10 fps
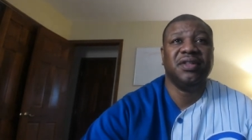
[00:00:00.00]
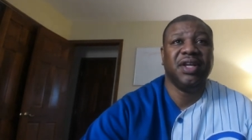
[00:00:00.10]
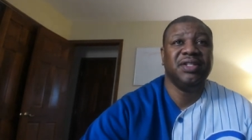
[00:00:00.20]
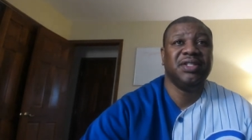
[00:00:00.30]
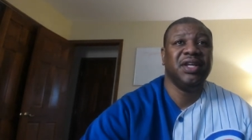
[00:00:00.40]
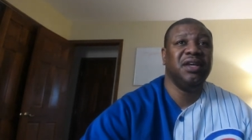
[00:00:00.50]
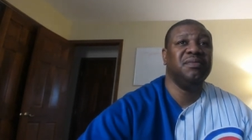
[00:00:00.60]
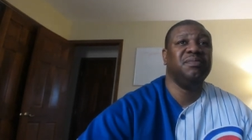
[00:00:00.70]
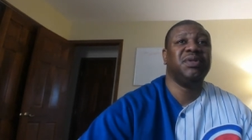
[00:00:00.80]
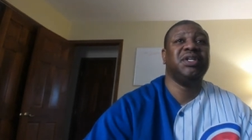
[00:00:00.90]
they
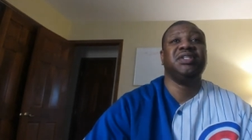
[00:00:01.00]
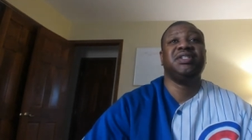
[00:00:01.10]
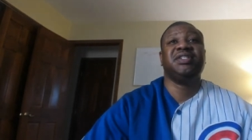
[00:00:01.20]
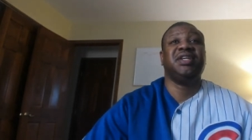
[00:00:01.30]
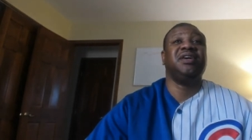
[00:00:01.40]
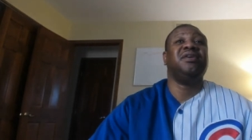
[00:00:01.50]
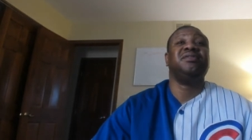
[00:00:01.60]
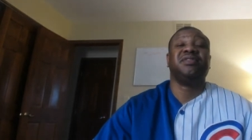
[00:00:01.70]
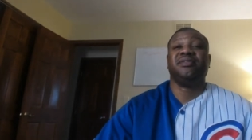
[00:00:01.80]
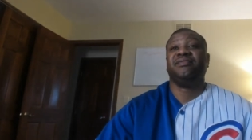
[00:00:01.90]
think blood
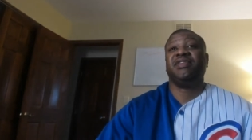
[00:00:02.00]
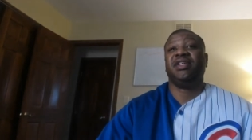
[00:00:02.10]
sells,